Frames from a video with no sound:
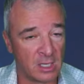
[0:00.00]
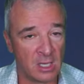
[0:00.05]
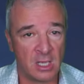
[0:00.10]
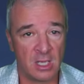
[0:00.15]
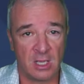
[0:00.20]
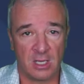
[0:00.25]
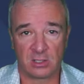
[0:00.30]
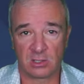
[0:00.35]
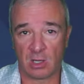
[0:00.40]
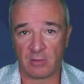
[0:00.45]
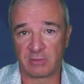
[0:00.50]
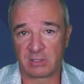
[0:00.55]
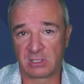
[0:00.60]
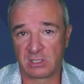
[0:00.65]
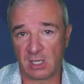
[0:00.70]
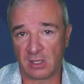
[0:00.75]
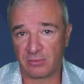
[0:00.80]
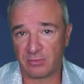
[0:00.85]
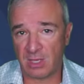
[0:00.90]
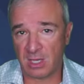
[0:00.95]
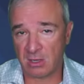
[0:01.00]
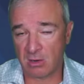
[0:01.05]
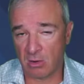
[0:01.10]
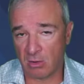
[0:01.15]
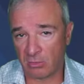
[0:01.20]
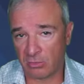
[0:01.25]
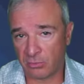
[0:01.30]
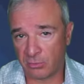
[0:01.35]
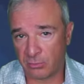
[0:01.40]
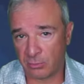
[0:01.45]
is all of a sudden they
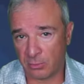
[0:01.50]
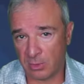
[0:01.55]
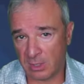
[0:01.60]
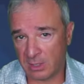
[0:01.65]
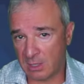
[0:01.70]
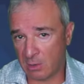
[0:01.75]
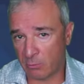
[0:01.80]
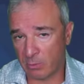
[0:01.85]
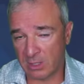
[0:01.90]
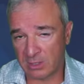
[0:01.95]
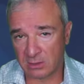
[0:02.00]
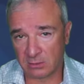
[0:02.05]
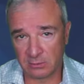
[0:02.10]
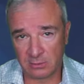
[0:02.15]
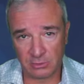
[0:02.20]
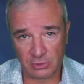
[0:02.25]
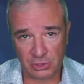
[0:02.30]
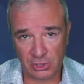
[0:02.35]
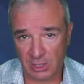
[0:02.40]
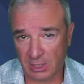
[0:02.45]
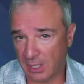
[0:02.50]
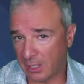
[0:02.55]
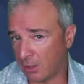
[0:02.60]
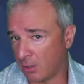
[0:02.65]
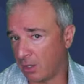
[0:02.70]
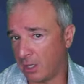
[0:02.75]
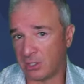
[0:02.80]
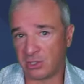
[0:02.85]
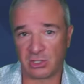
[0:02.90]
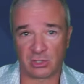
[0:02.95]
go through and get resolution, and
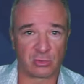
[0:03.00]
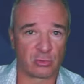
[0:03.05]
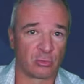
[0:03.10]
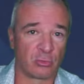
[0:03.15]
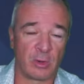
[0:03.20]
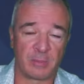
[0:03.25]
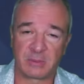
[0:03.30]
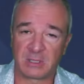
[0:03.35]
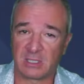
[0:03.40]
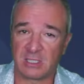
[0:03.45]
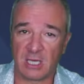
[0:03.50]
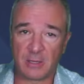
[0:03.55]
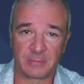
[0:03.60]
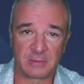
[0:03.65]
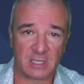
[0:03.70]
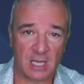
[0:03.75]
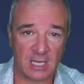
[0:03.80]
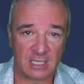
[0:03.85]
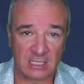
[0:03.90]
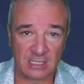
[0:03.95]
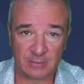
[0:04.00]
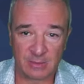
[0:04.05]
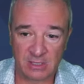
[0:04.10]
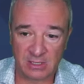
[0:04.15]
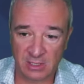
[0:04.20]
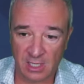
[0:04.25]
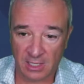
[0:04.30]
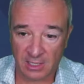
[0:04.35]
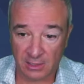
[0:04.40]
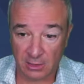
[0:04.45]
it just rips to the upside, and I'm
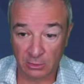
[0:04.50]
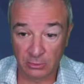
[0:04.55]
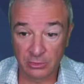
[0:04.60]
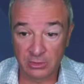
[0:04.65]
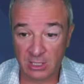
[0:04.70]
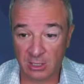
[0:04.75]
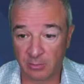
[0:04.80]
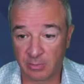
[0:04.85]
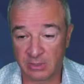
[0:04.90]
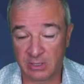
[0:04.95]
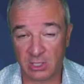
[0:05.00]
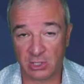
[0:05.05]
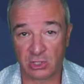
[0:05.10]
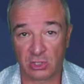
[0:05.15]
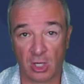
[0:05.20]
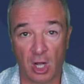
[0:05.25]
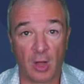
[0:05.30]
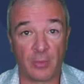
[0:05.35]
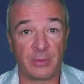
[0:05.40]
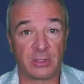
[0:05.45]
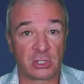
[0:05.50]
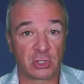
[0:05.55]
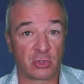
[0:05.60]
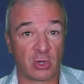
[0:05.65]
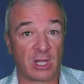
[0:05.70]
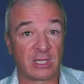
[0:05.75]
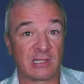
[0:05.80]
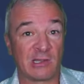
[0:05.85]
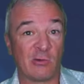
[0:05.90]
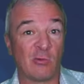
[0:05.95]
stuck in a losing position on this
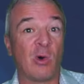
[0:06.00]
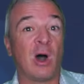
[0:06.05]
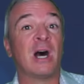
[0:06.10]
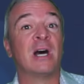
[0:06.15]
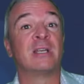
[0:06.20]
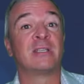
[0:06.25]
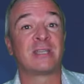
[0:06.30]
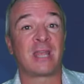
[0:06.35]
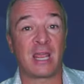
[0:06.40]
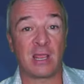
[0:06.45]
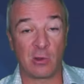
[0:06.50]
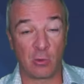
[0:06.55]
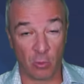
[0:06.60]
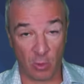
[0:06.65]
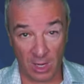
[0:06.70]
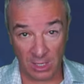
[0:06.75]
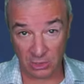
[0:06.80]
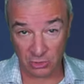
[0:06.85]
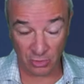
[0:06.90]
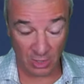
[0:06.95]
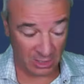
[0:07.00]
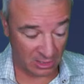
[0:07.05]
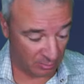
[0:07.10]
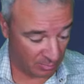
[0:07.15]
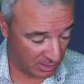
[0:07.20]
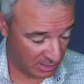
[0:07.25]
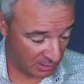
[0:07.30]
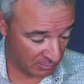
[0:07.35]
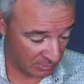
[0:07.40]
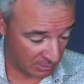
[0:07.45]
trade that was a great trade to
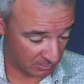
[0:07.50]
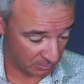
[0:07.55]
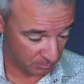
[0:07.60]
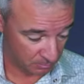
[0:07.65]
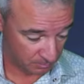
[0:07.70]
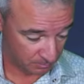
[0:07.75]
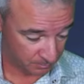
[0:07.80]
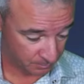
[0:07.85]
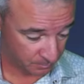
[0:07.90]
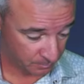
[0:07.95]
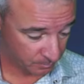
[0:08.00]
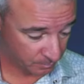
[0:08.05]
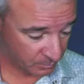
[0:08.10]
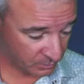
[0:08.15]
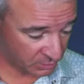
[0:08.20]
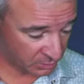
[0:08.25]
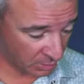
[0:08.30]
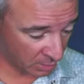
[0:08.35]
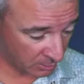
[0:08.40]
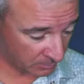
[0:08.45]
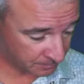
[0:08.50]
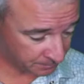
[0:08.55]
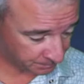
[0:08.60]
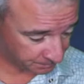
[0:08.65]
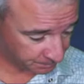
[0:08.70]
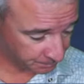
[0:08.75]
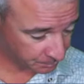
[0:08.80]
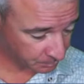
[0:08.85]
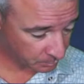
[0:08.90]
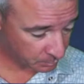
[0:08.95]
begin with. So,
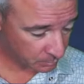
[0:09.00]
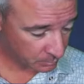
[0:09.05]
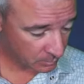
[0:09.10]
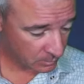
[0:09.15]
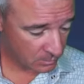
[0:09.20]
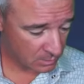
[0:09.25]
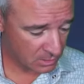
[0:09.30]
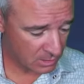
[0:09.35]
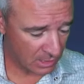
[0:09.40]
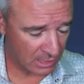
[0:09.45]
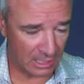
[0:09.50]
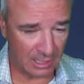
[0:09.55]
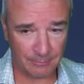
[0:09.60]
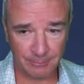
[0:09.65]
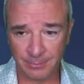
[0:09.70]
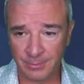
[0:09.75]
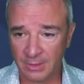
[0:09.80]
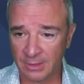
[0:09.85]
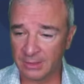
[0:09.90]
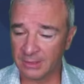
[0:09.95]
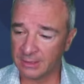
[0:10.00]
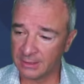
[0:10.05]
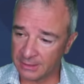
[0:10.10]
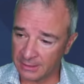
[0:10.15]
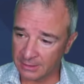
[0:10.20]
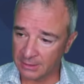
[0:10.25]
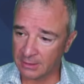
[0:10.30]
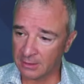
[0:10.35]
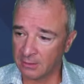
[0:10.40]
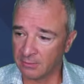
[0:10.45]
um,
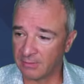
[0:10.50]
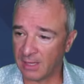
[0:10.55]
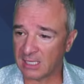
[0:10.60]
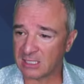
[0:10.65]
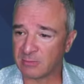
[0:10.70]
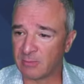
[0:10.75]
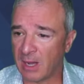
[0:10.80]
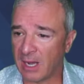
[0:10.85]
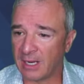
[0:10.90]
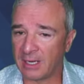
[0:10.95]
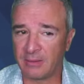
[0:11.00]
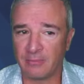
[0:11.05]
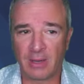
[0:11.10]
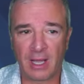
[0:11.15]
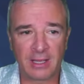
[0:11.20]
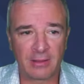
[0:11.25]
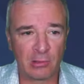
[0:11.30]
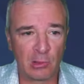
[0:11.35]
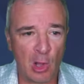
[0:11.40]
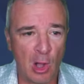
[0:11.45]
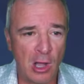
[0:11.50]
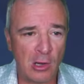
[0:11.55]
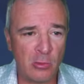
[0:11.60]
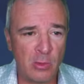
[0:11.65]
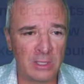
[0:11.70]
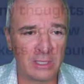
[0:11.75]
that's my my long-winded